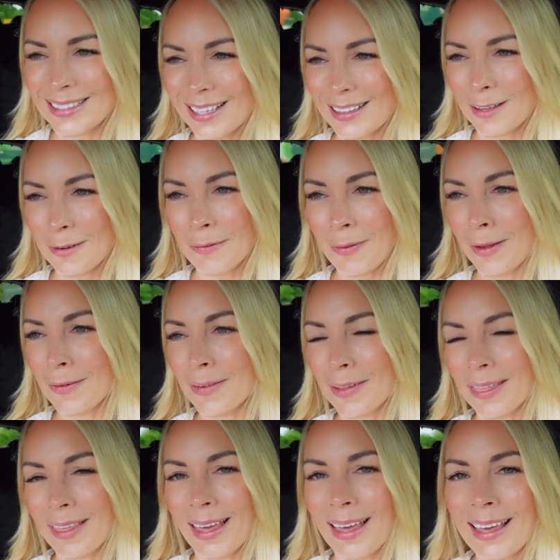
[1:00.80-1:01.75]
like their
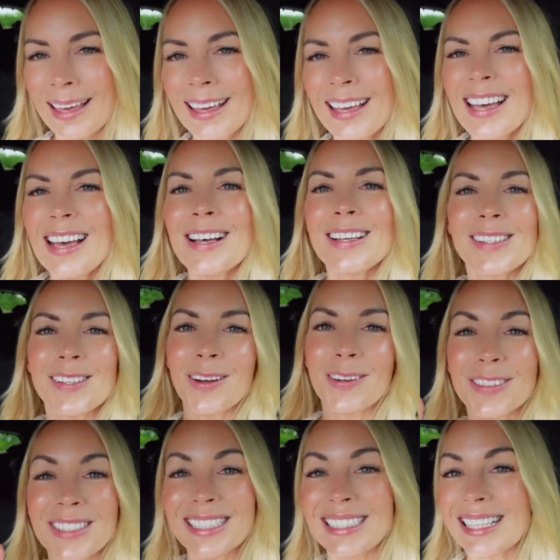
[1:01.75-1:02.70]
favorite thing.
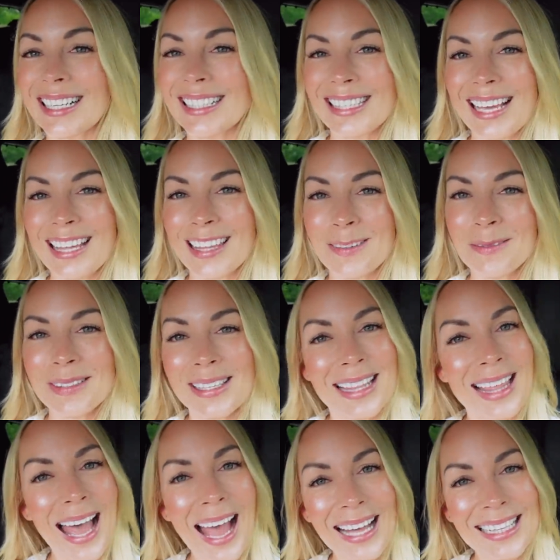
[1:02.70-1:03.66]
So she's gonna take them
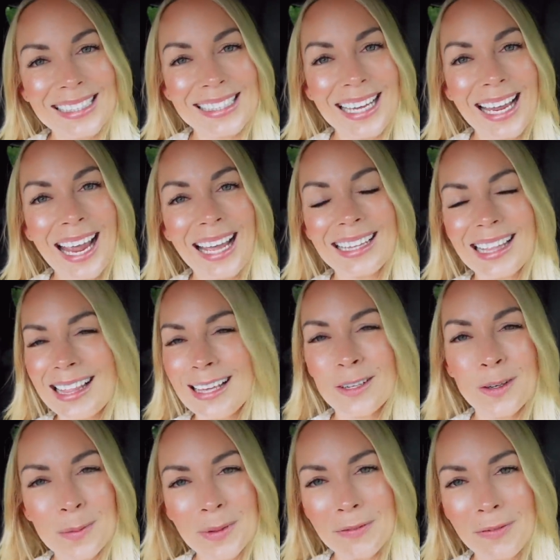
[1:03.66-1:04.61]
to that and then they
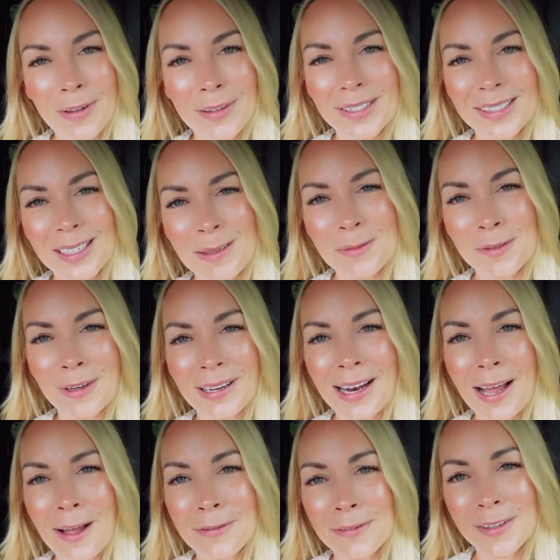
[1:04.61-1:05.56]
normally fall asleep
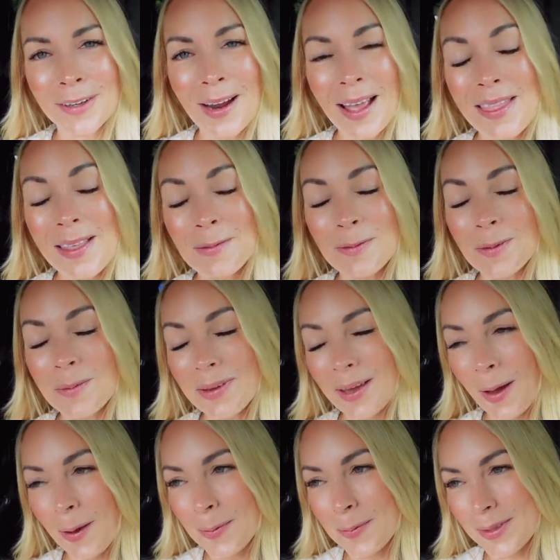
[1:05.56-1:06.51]
straight after, and then we'll be
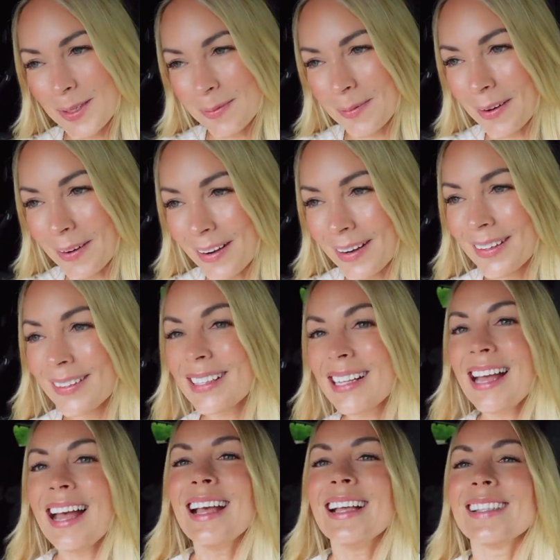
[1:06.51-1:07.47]
home tomorrow.
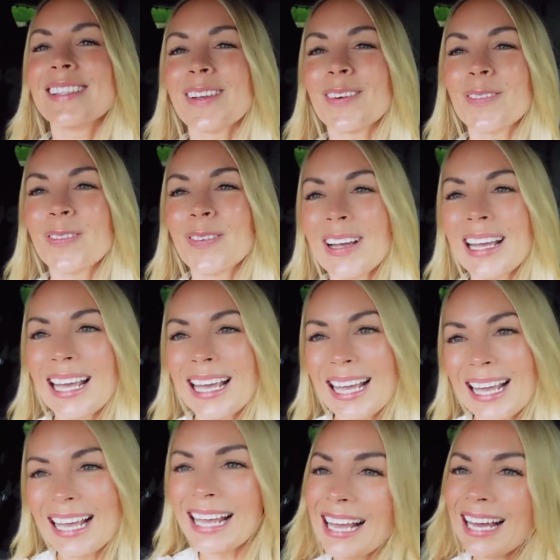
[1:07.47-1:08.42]
So
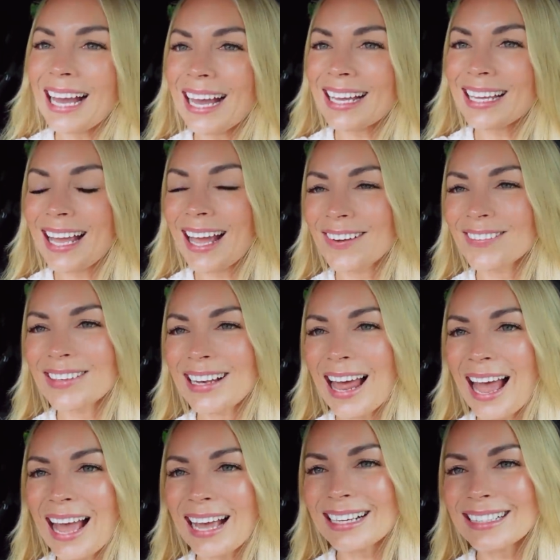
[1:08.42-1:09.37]
we can
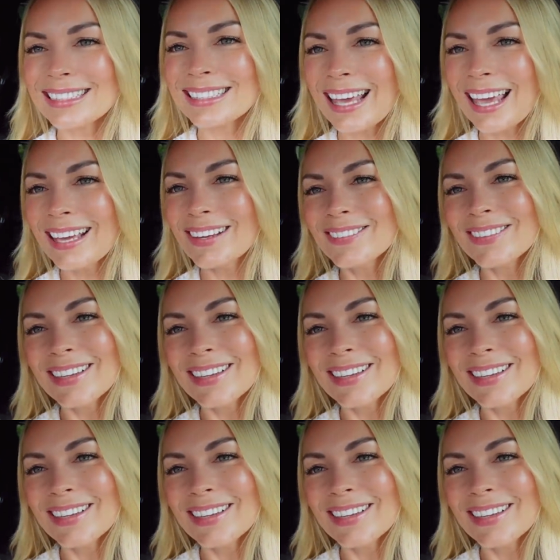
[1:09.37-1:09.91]
relax, can't